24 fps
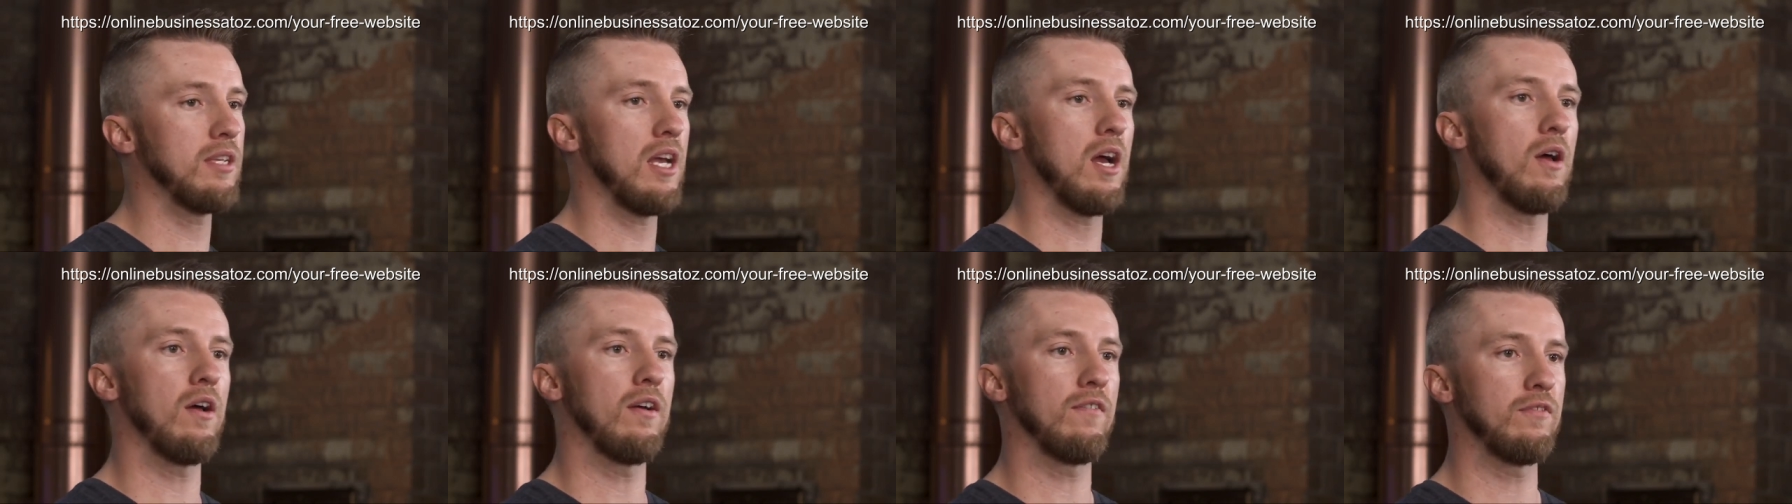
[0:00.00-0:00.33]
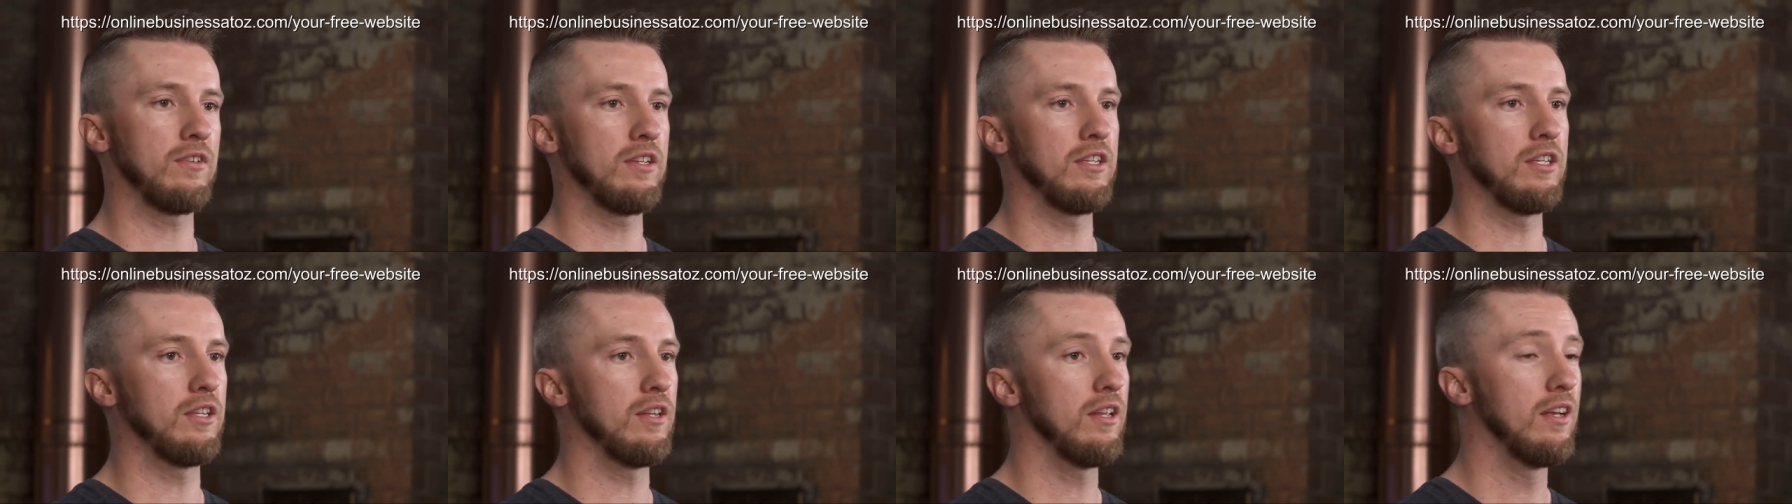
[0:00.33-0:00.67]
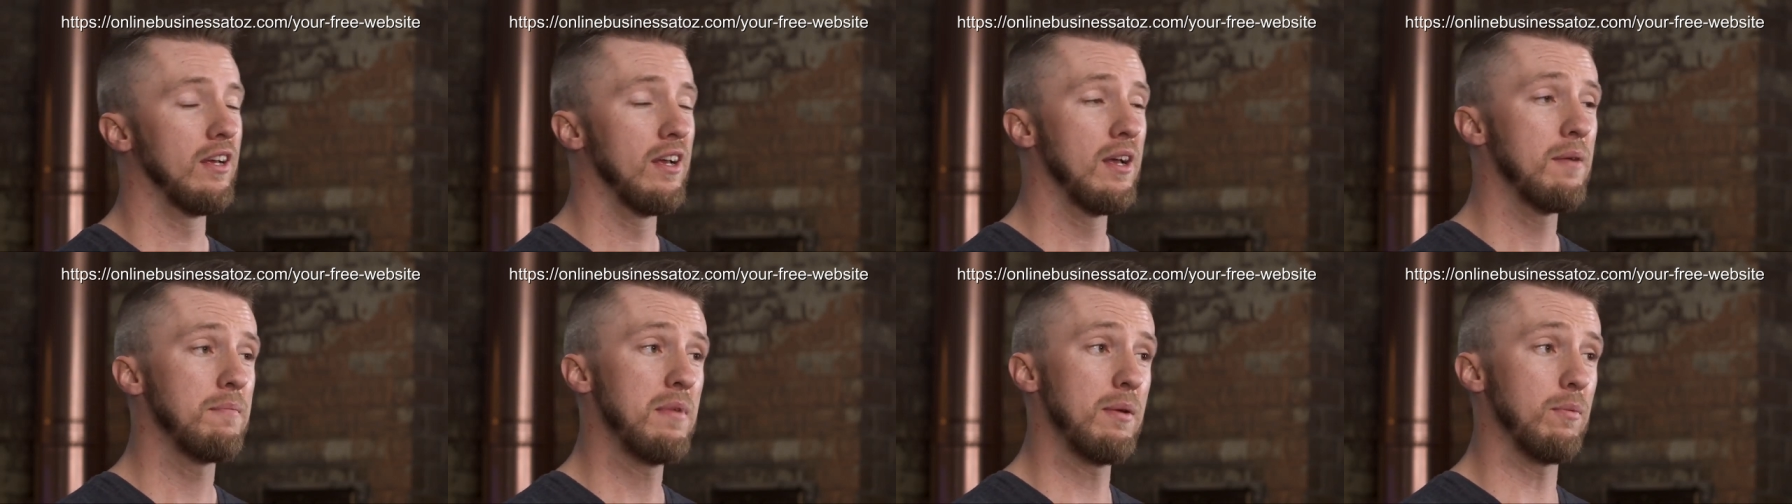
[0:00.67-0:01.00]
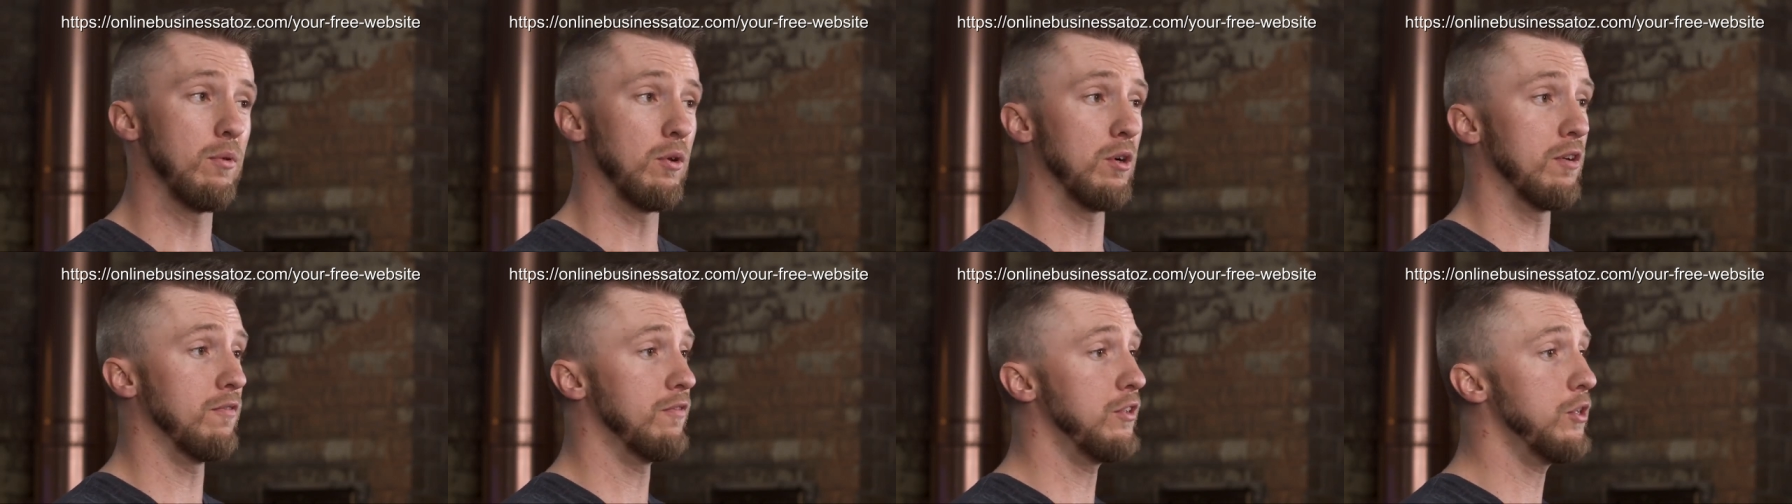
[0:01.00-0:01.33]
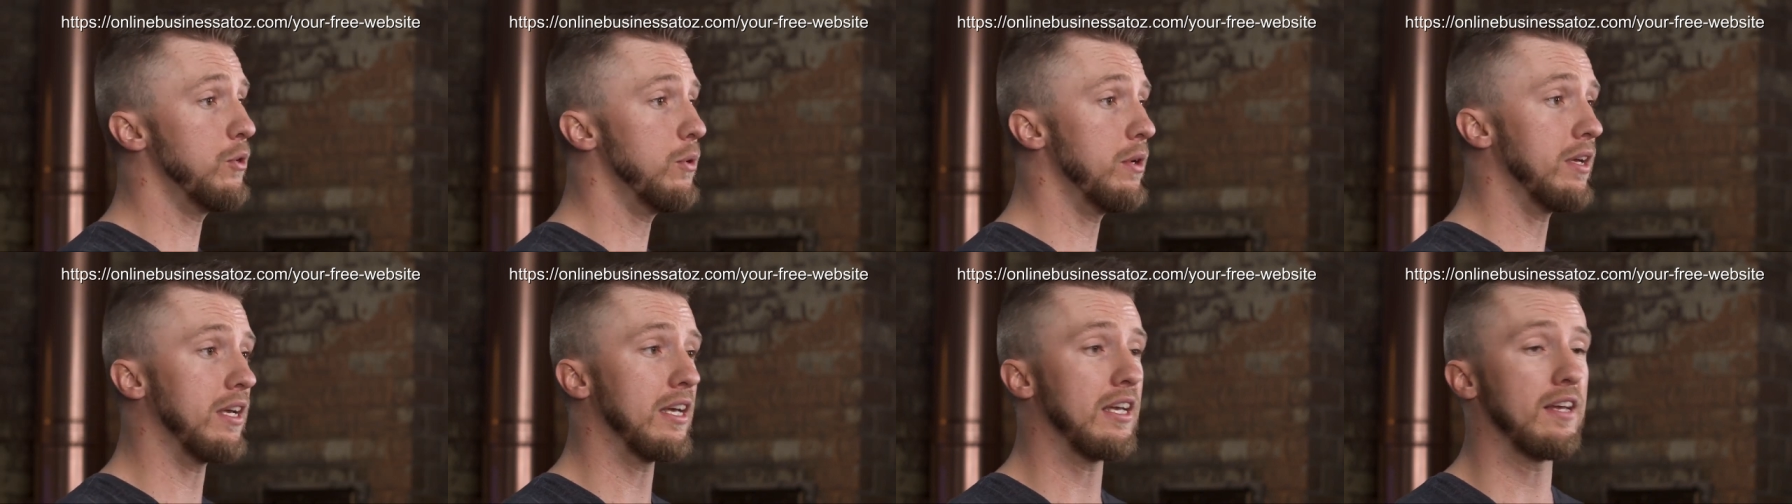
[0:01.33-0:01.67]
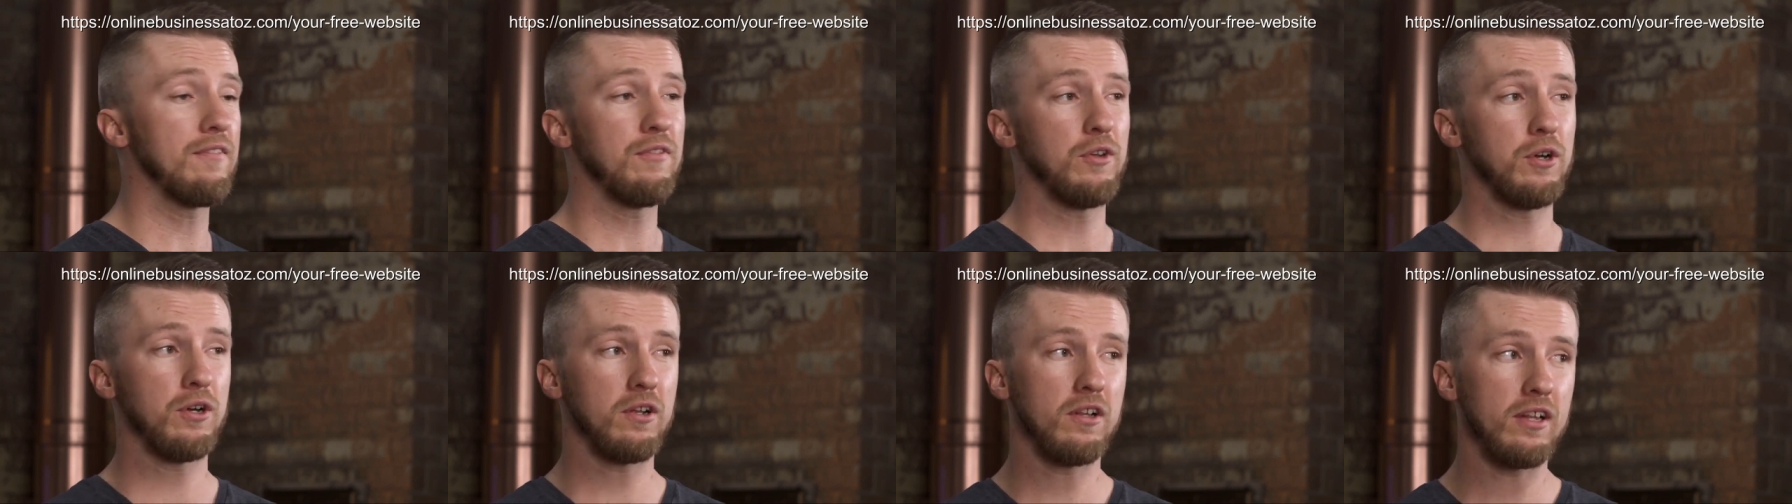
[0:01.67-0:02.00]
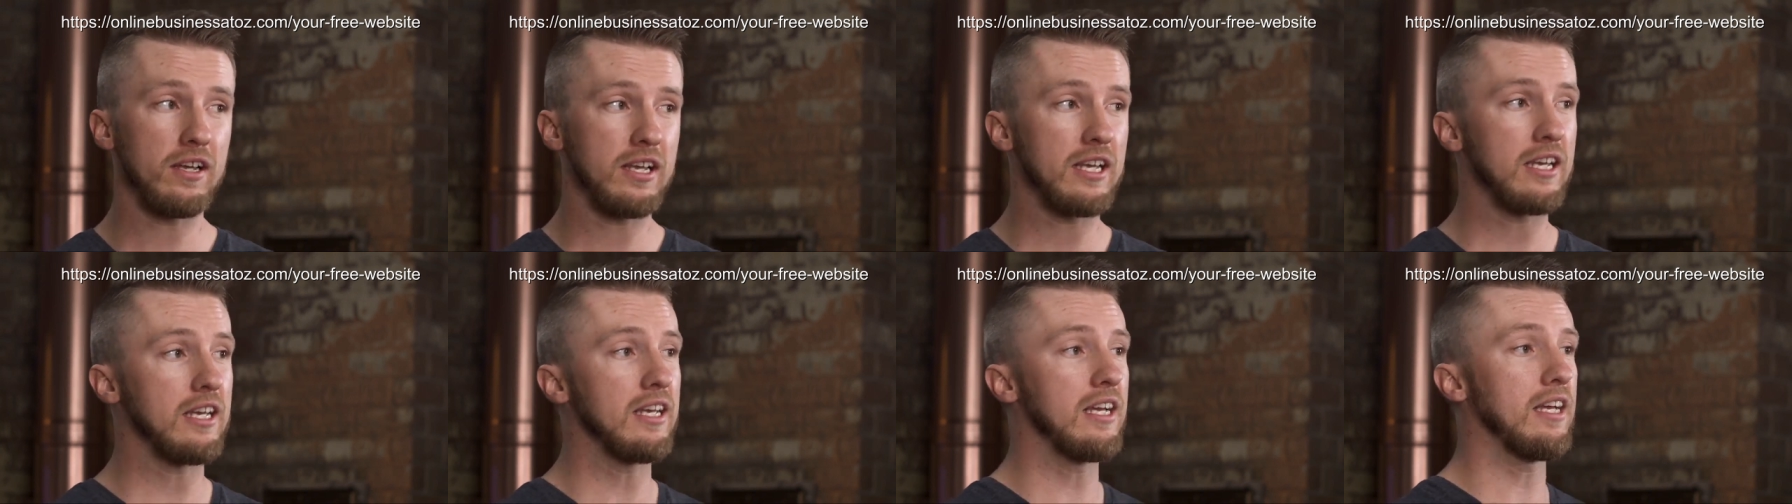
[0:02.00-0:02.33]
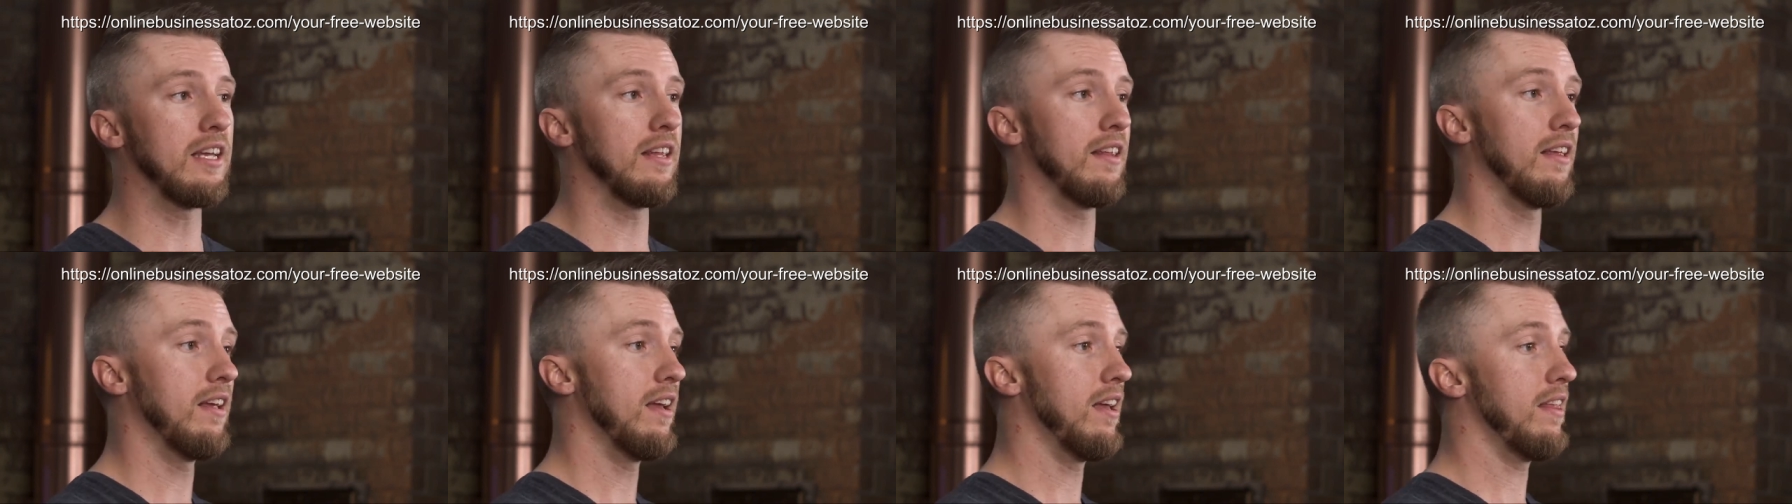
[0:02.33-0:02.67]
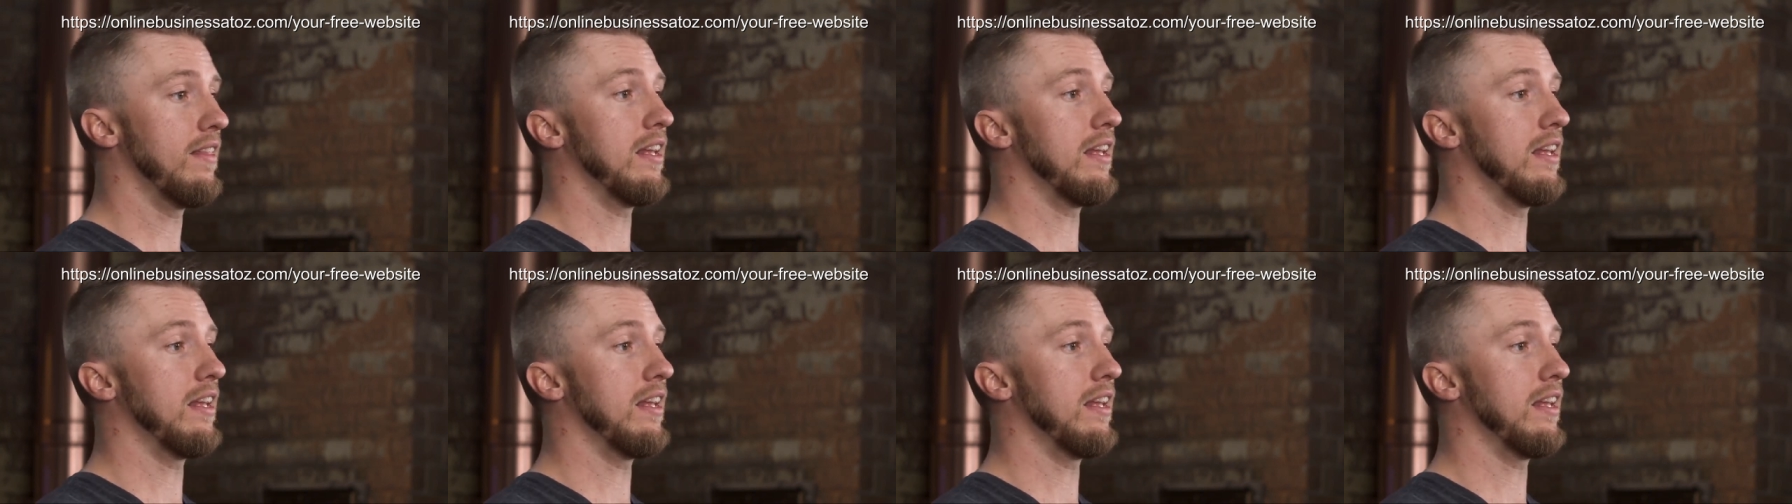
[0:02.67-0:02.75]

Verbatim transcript: how often people are viewing it, if they're clicking it,